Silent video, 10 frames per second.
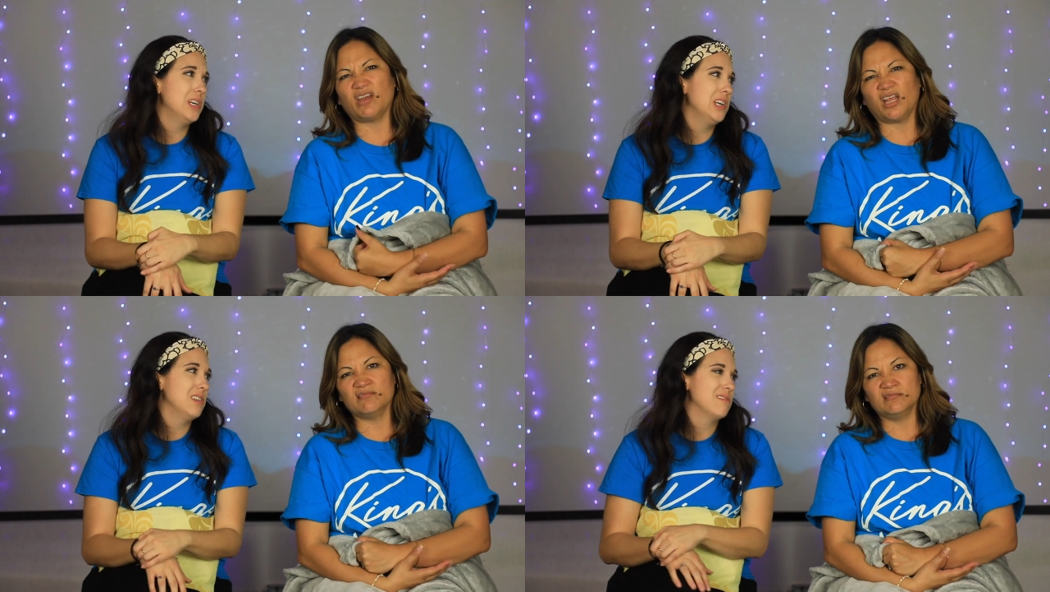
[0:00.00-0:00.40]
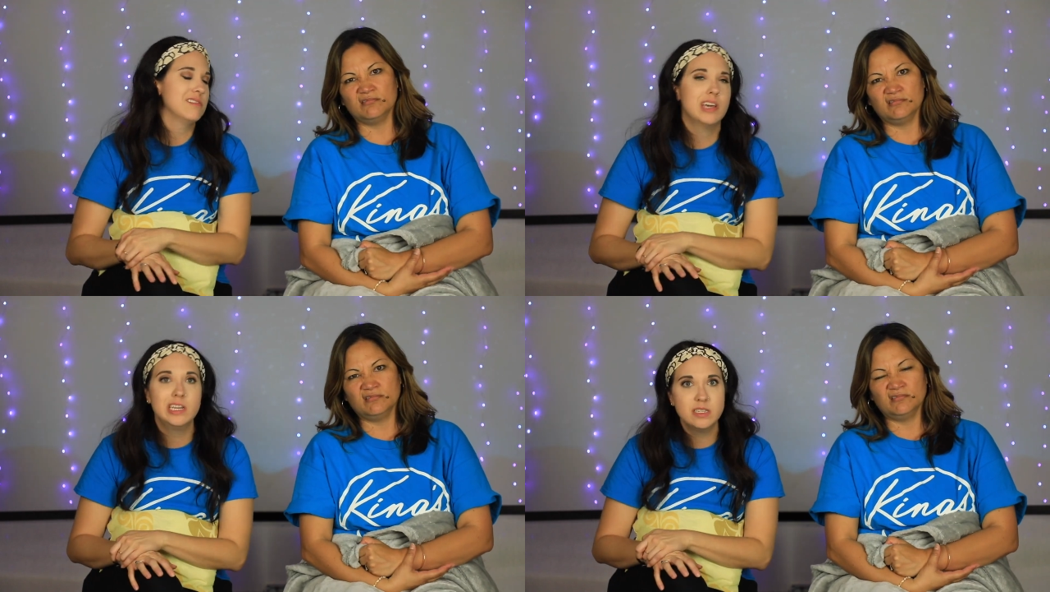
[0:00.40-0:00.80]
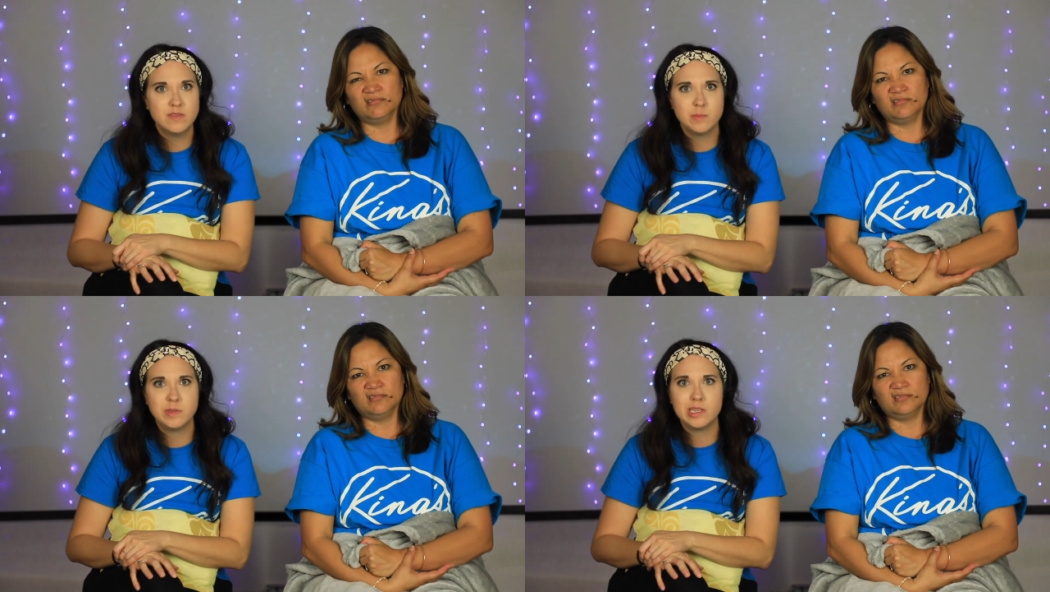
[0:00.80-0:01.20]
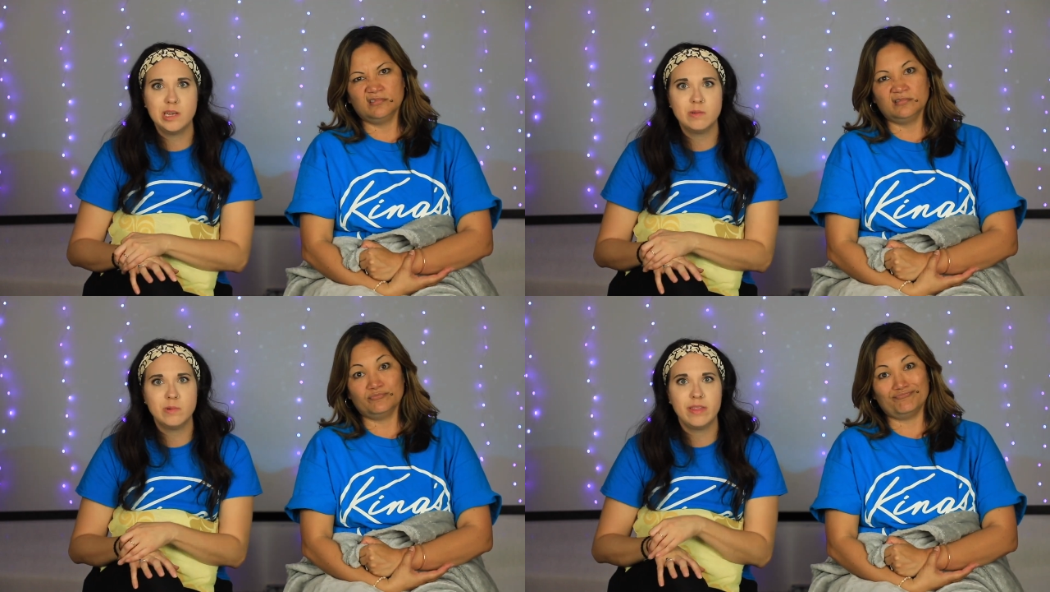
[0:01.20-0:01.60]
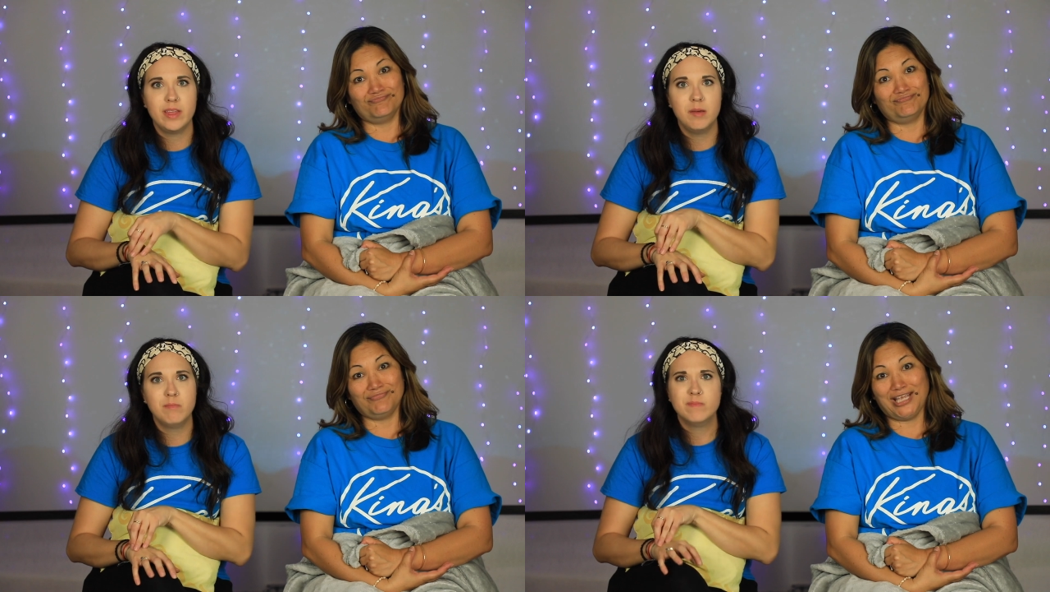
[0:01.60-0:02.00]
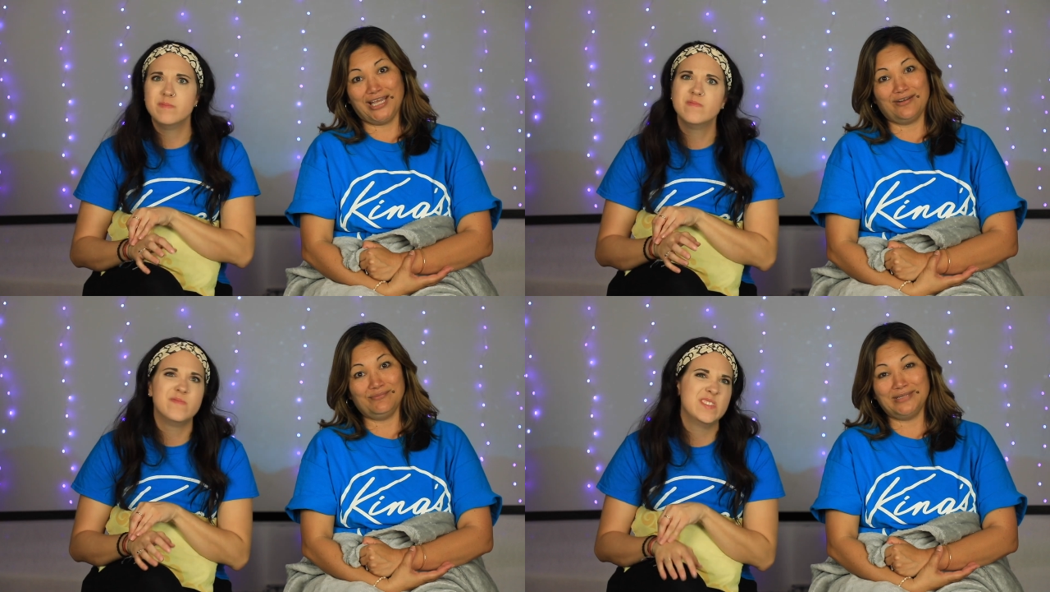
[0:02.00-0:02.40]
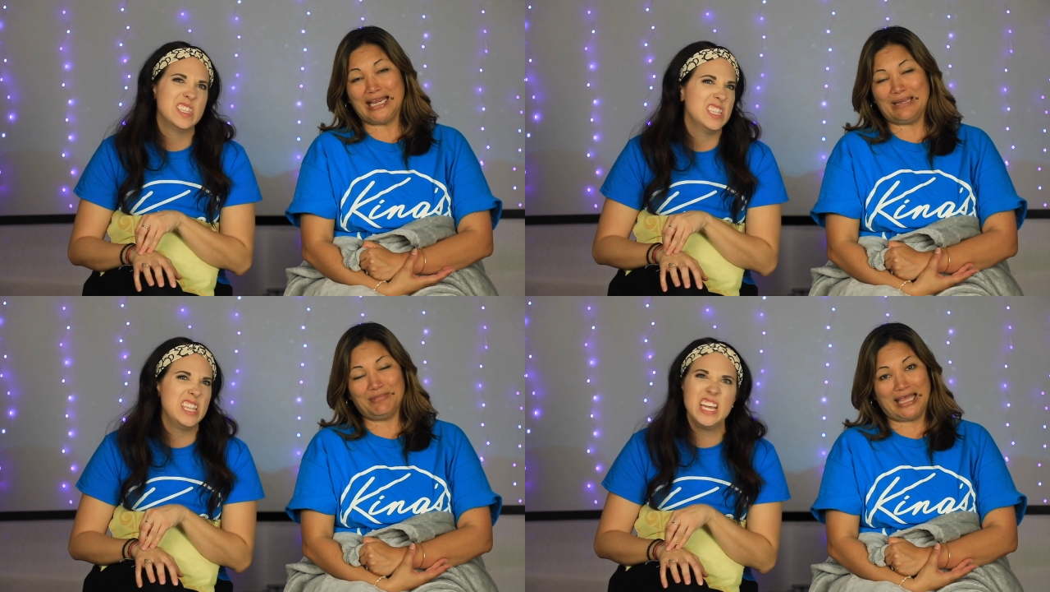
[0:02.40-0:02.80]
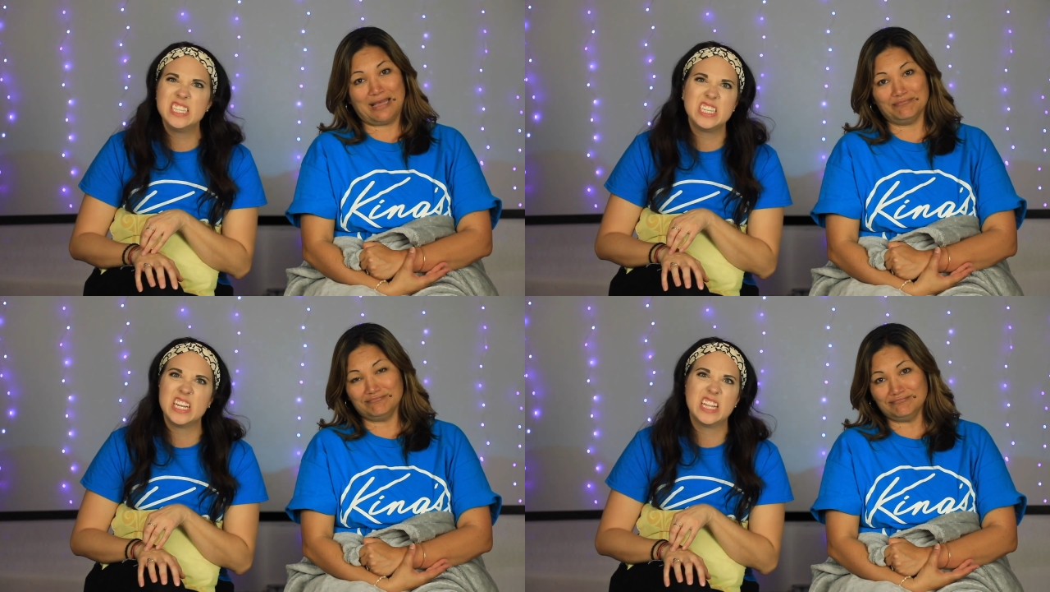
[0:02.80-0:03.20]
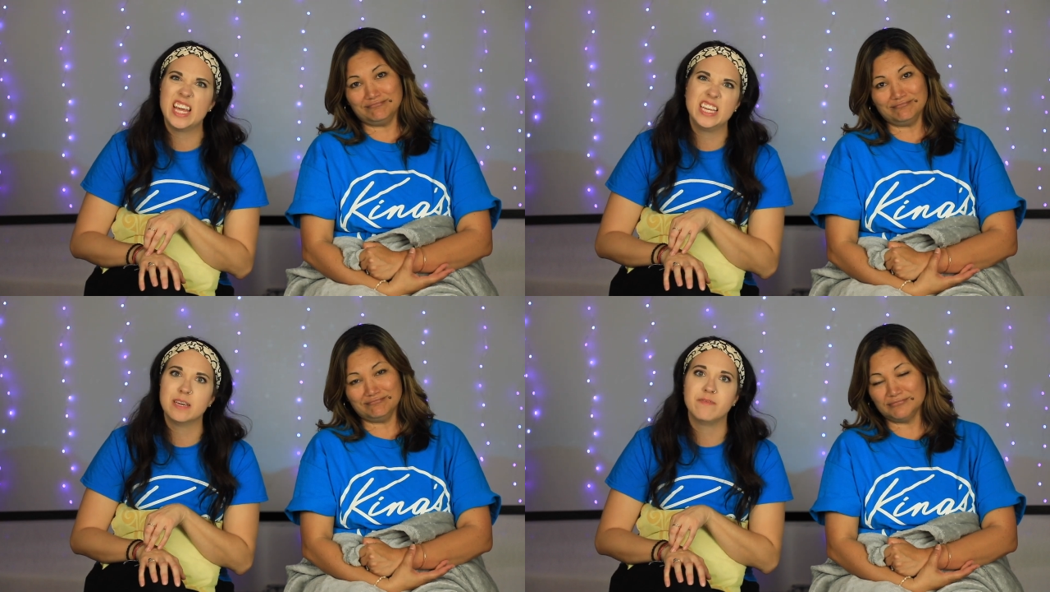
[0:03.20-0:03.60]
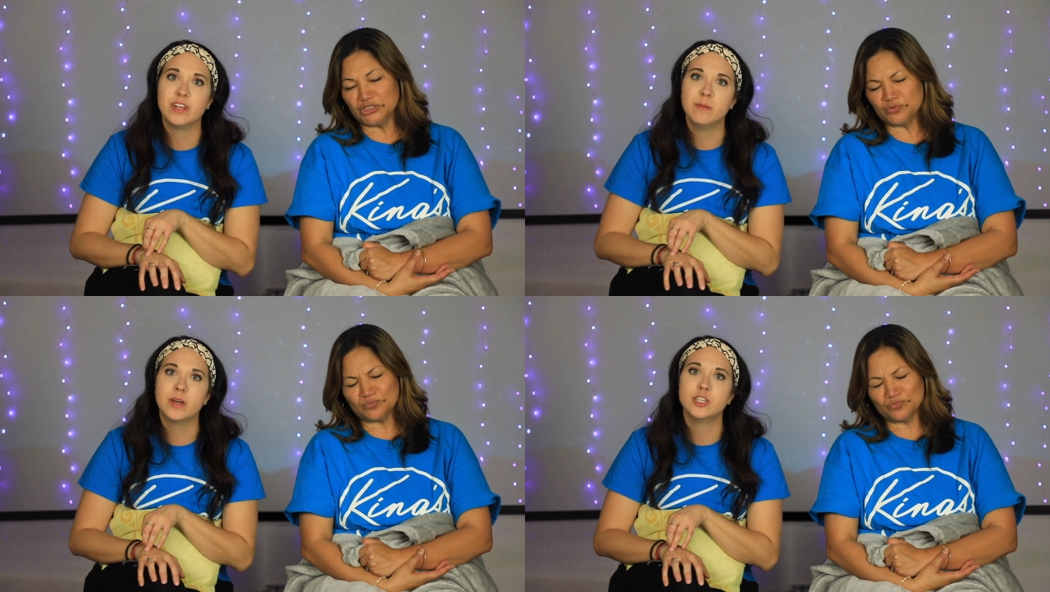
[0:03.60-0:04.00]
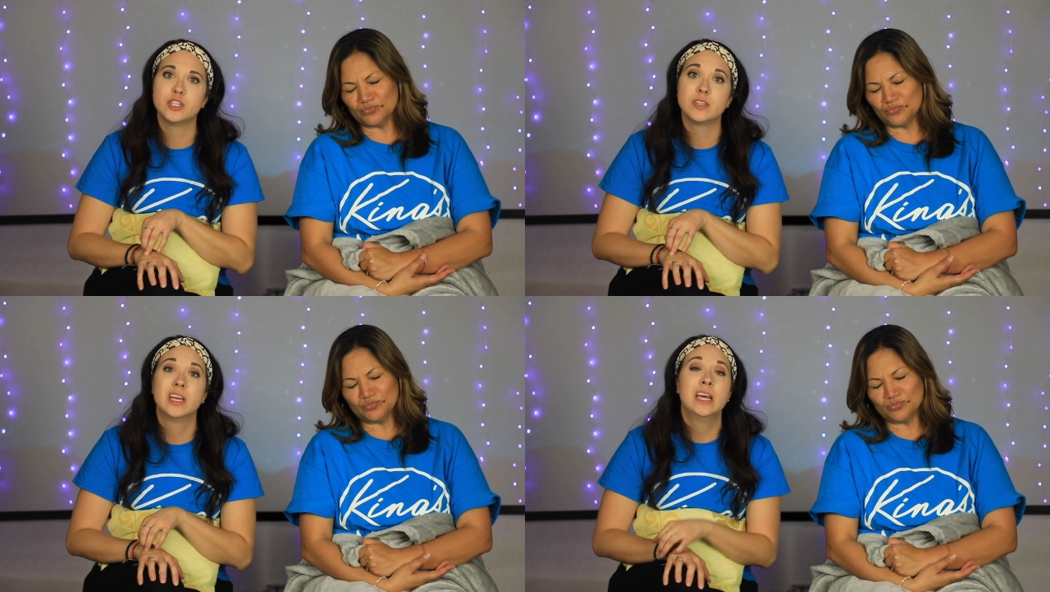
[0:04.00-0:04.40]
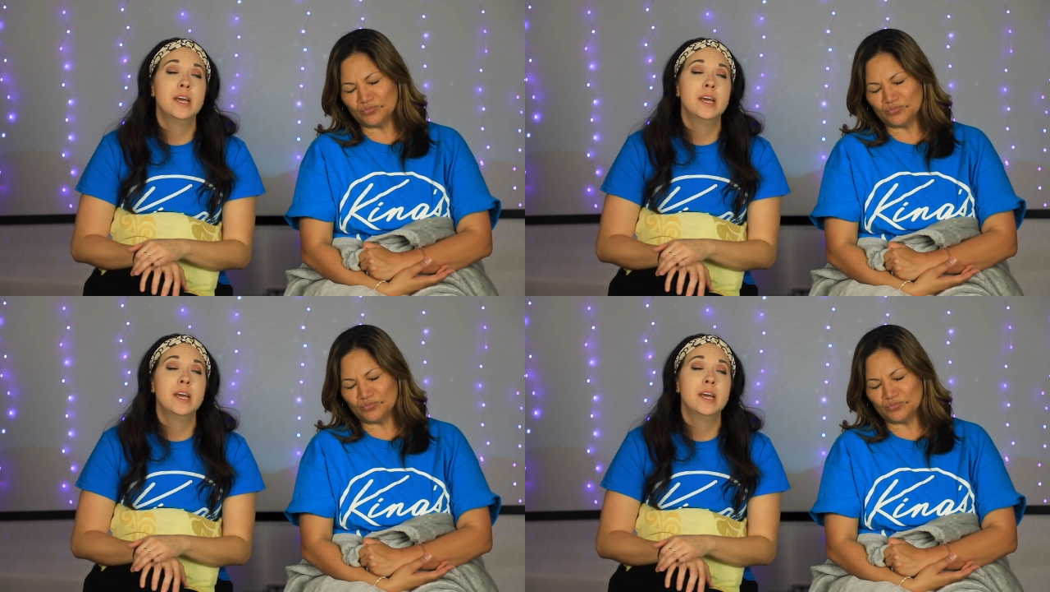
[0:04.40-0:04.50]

Speaker 1: were kind of upset with him. I don't blame them. They didn't like him very much.